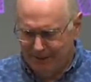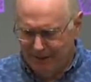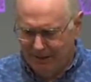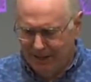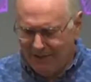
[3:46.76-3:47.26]

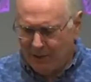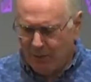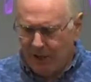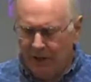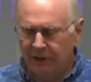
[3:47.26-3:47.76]
I think
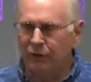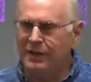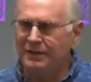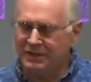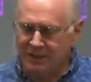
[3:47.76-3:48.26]
we'd all agree
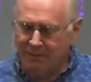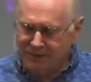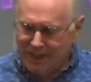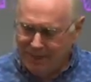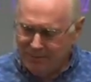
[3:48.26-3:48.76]
that
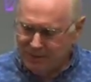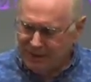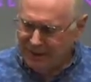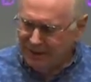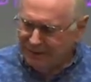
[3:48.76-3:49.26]
sometimes
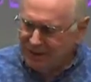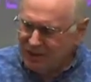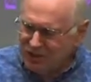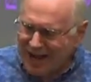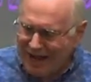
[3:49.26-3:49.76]
the
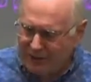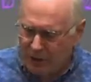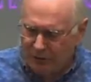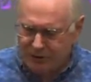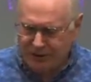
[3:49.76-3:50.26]

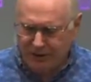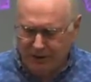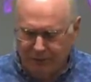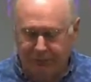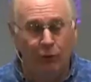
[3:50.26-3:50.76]
shadows
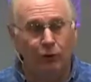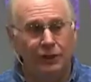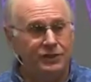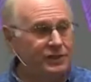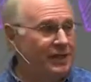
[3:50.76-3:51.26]
fool
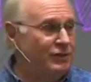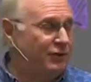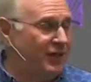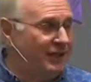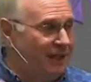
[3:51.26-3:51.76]
us into
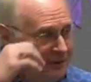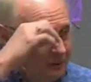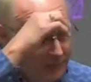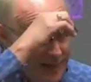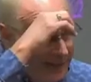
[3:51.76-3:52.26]
thinking they're
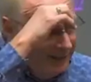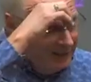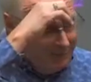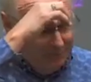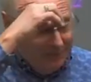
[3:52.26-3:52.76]

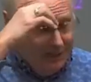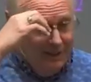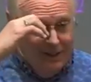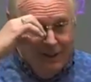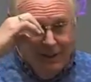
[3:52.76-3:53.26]
reality.
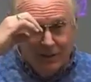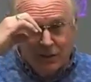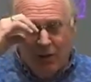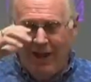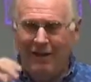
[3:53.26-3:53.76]

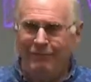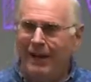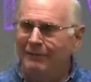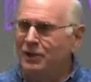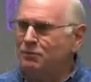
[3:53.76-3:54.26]
So I
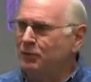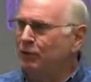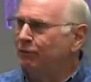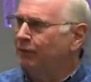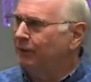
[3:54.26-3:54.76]
found this
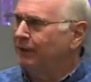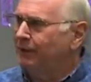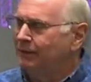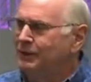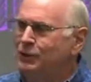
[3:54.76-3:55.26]
beautiful
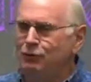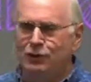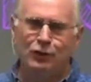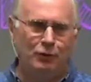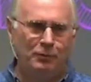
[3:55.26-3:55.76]
little
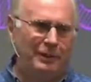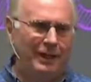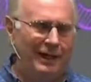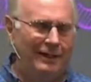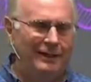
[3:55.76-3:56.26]
YouTube
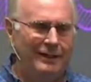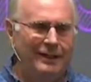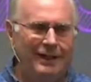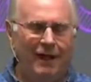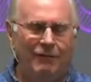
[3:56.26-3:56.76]

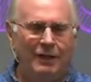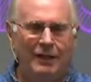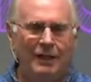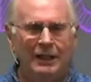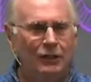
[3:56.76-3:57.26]
of
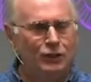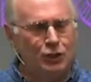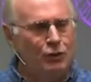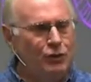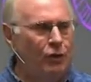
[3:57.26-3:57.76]
a little
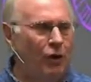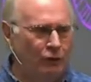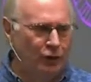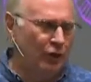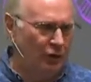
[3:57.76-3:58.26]

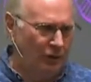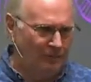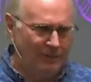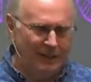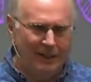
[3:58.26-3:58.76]
two-year-old girl.
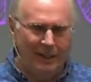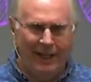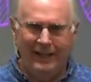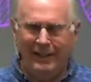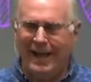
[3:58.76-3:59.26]

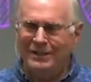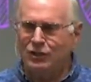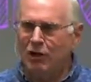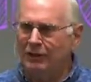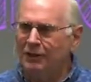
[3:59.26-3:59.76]
And I asked
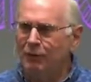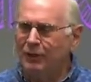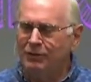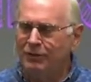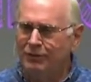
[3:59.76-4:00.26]
Charlie if we
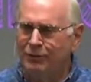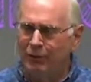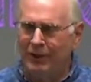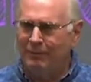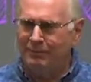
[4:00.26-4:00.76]
could throw it
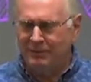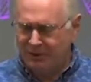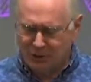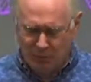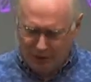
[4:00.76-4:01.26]
up
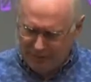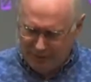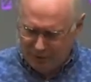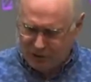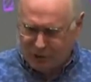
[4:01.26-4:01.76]
this morning, but it was too